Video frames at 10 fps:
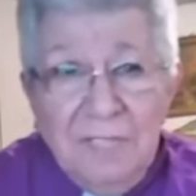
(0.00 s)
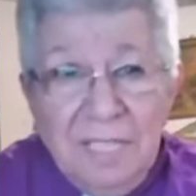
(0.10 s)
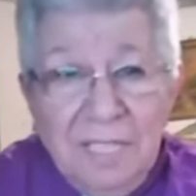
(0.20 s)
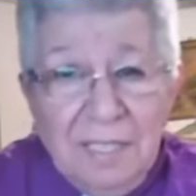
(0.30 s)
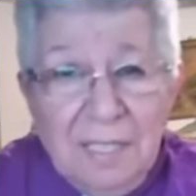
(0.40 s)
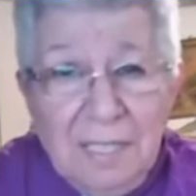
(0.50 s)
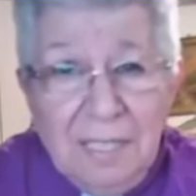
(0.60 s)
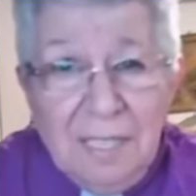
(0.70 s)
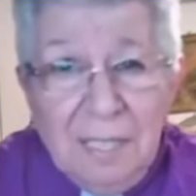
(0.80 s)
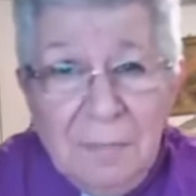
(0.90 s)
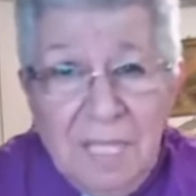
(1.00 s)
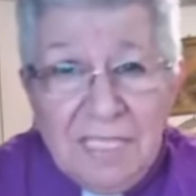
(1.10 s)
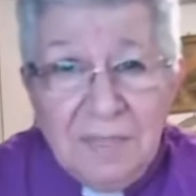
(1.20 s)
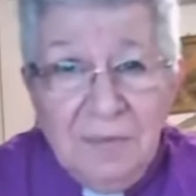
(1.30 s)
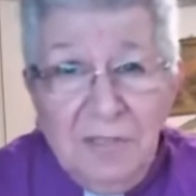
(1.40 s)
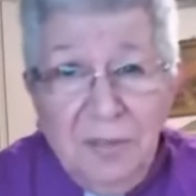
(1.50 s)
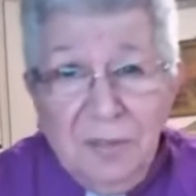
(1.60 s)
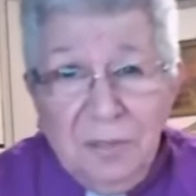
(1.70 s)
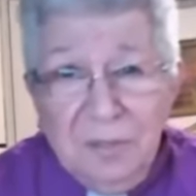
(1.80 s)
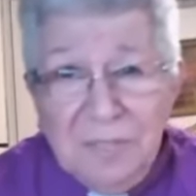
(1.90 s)
I will have to
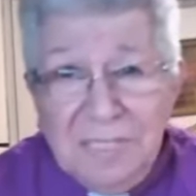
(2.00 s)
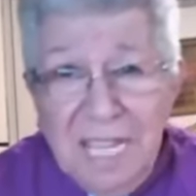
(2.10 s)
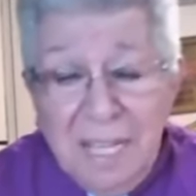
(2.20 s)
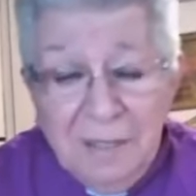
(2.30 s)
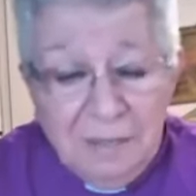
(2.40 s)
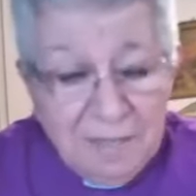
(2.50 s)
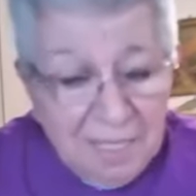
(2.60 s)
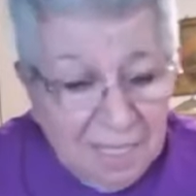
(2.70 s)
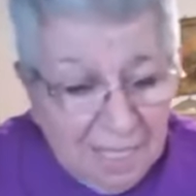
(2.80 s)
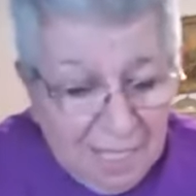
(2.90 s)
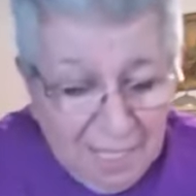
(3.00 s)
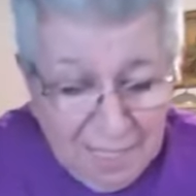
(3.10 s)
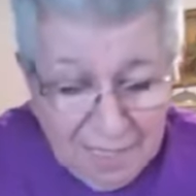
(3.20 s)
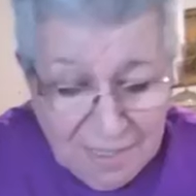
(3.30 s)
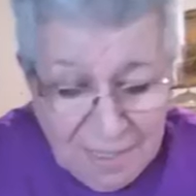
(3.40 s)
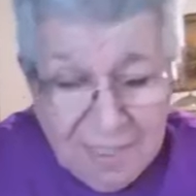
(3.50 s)
make some phone calls now